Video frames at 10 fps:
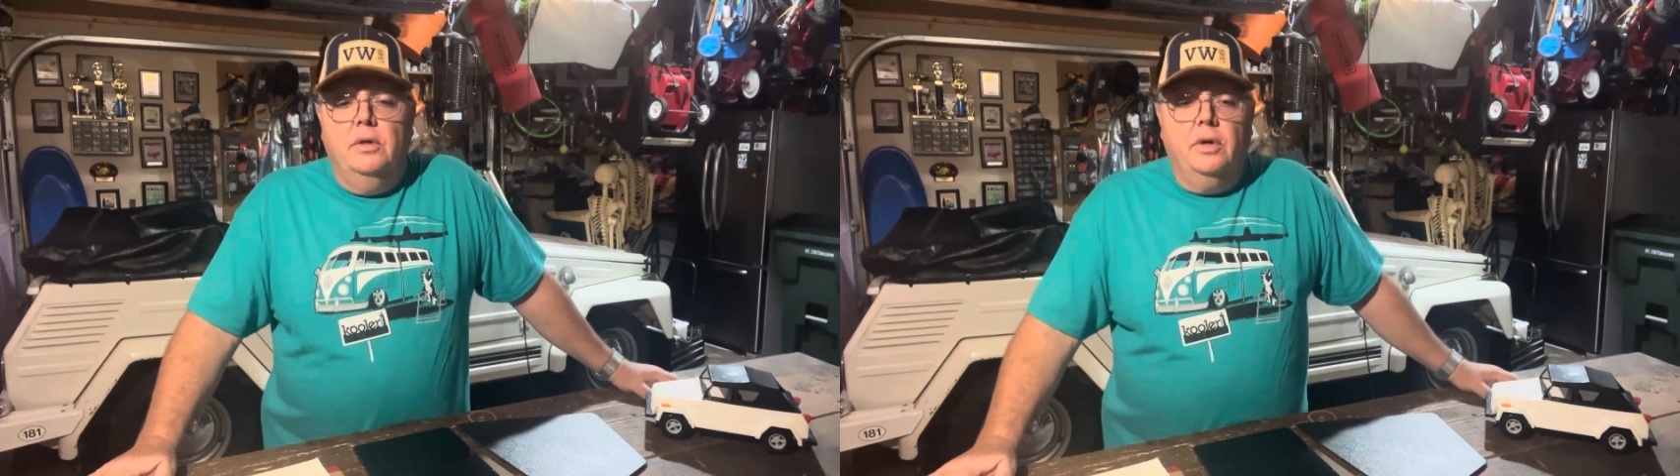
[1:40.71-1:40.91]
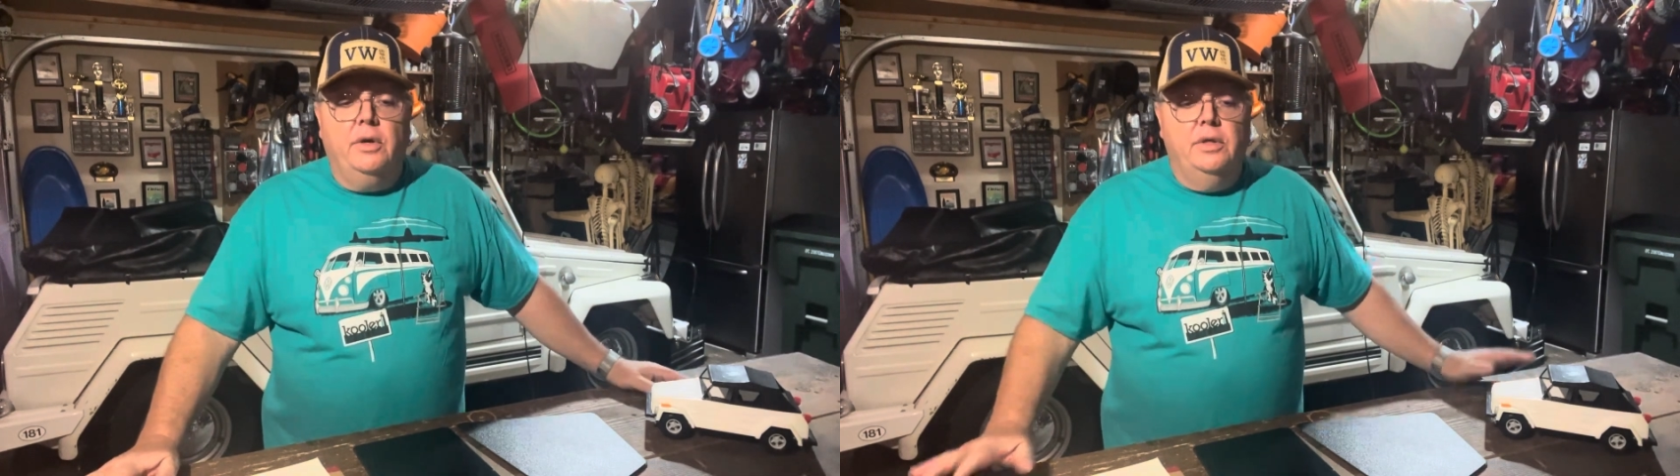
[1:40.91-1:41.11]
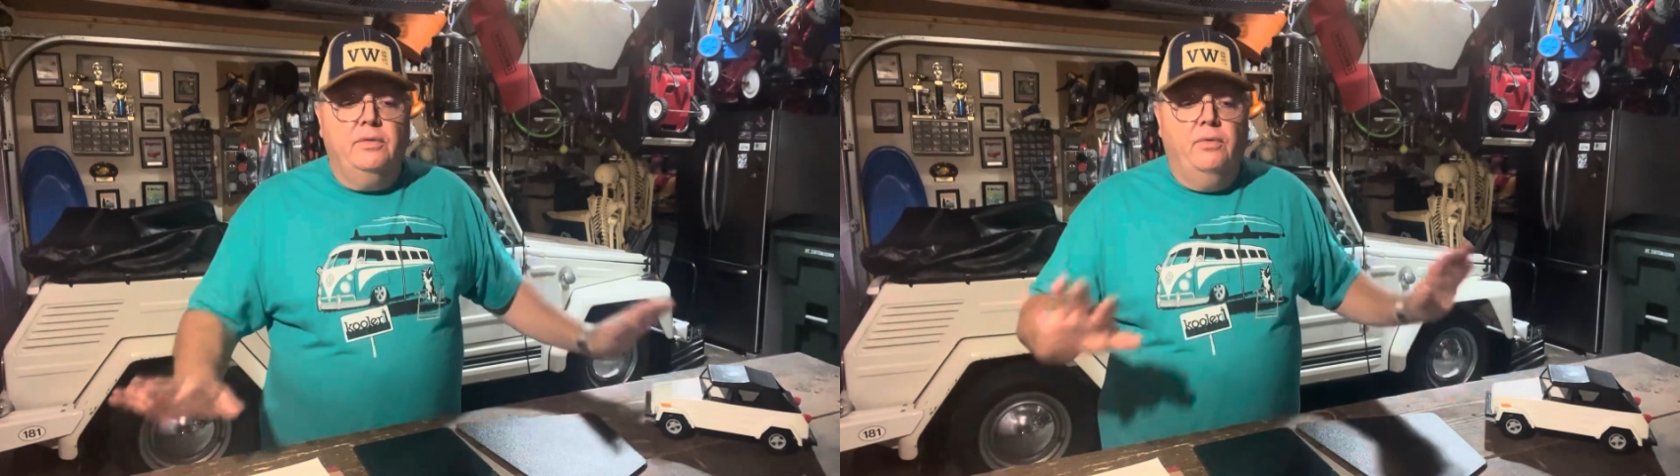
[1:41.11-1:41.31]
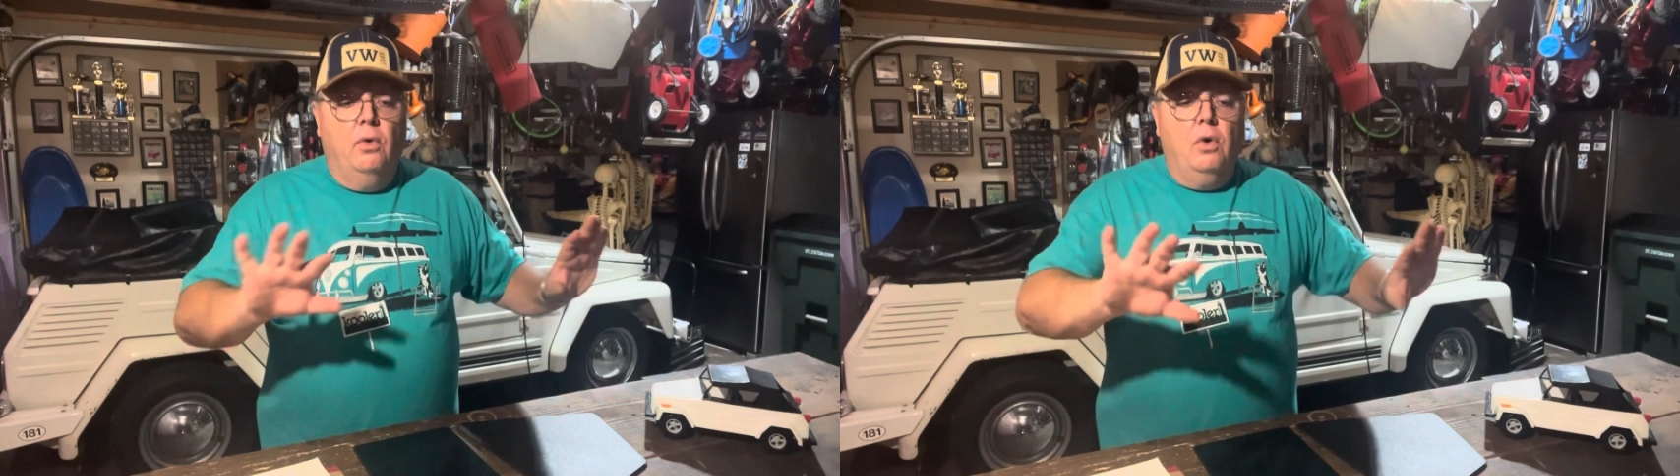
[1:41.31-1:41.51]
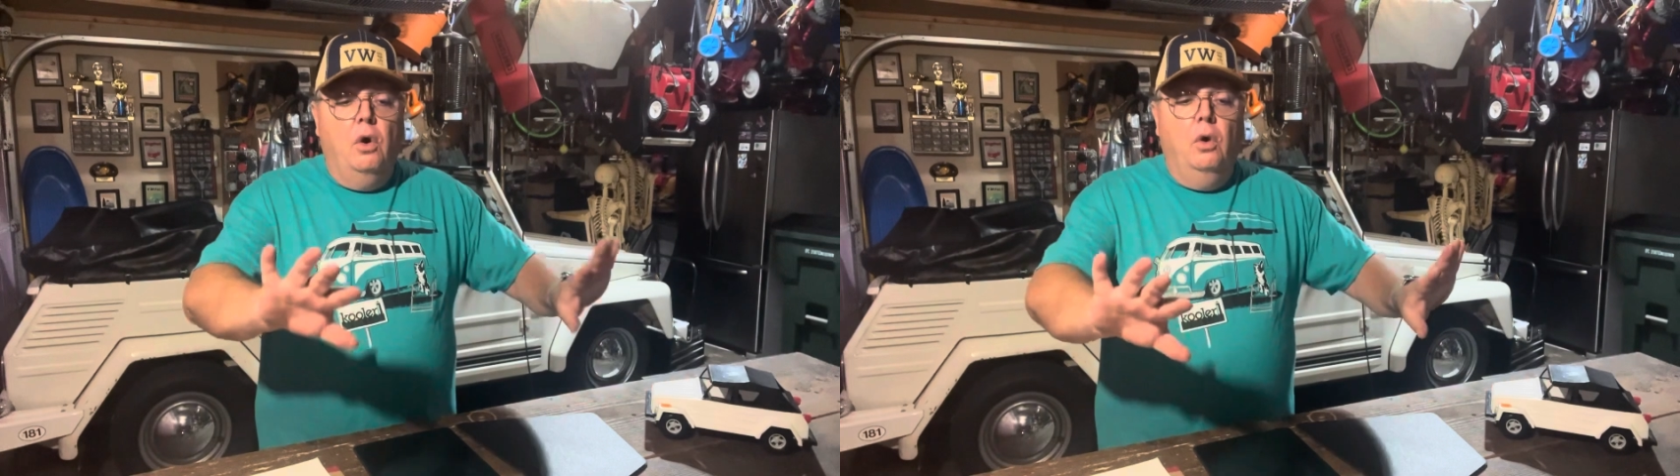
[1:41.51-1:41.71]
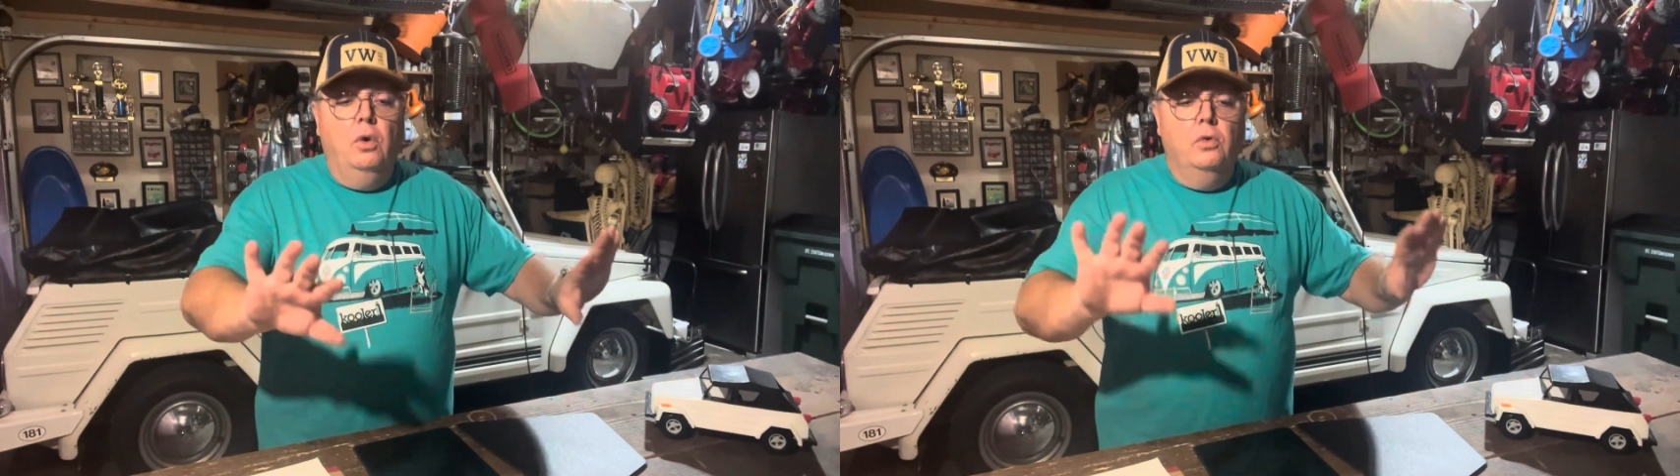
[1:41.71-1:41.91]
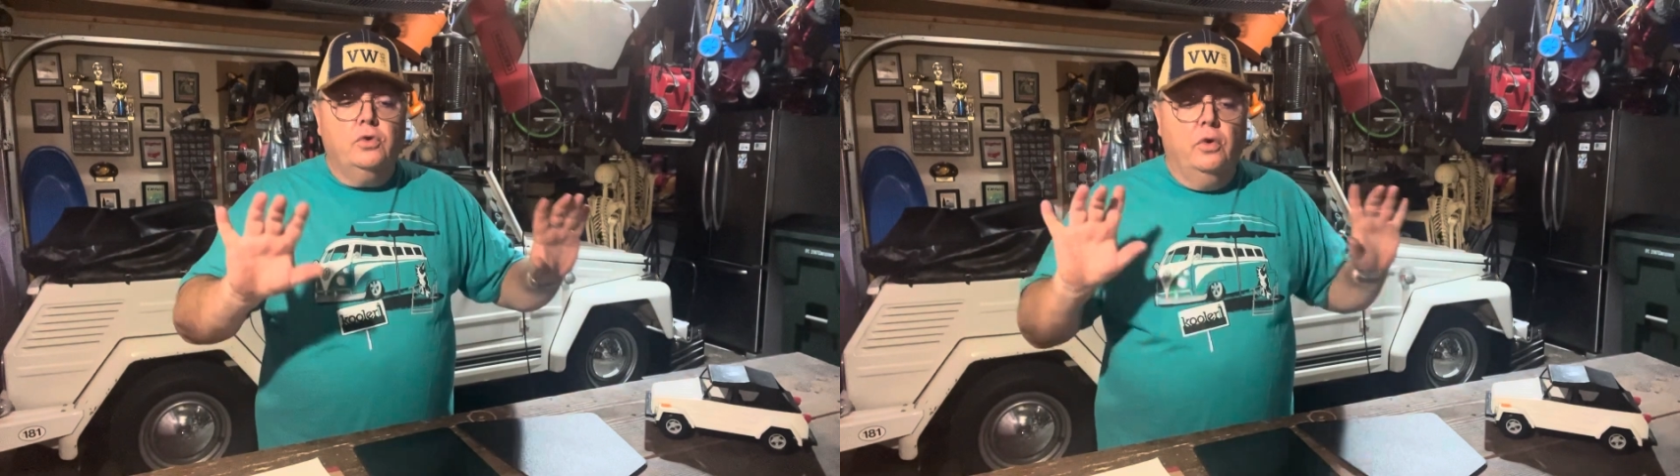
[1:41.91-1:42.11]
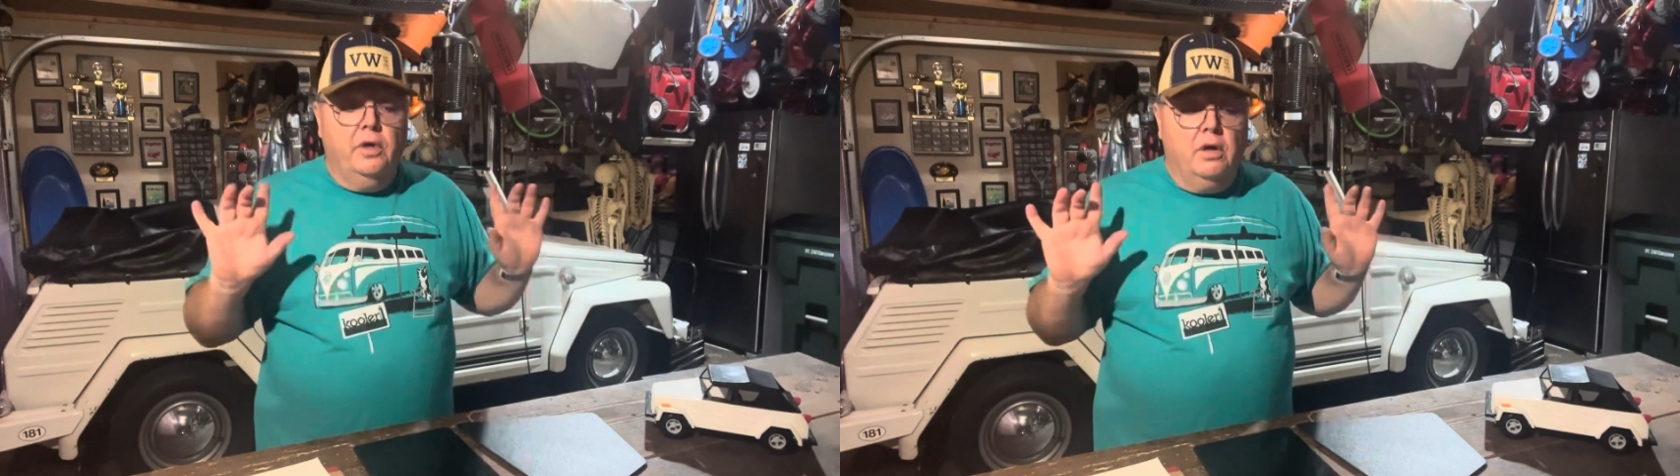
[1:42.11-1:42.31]
There is 4
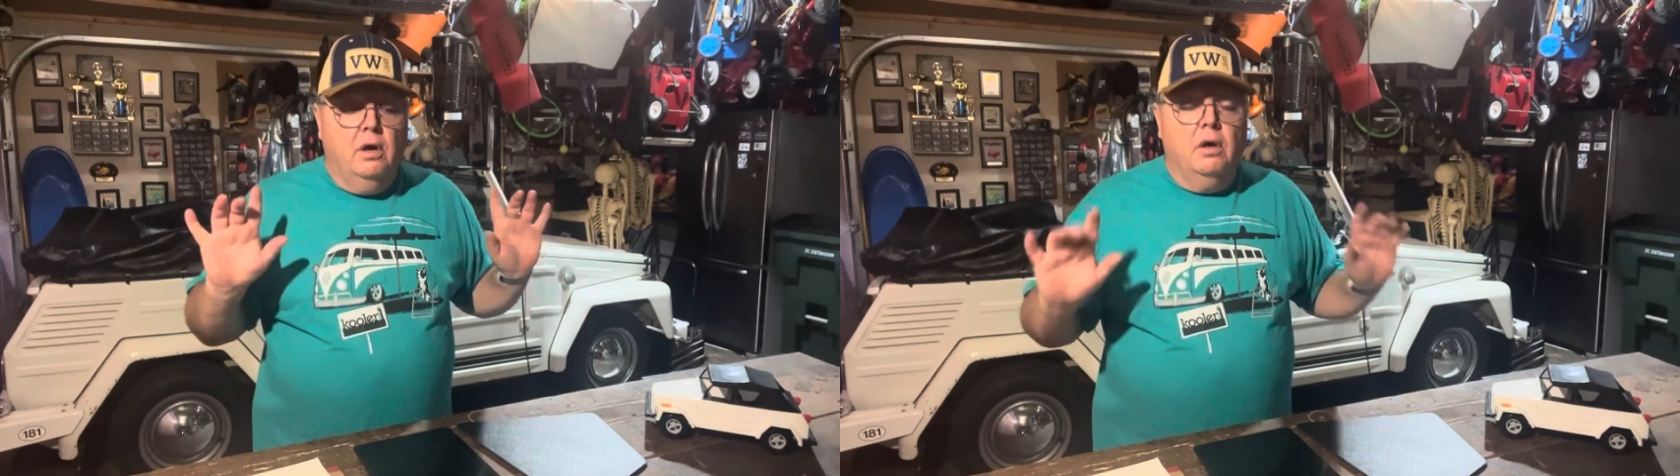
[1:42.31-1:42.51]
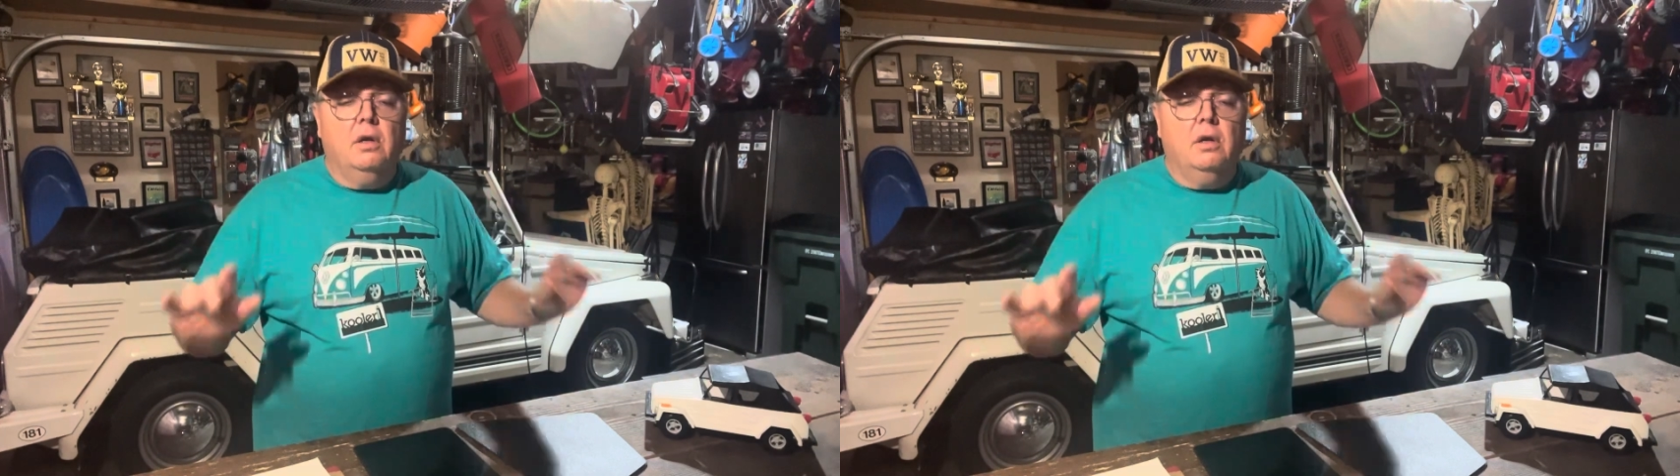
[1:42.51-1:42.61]
hollows on the car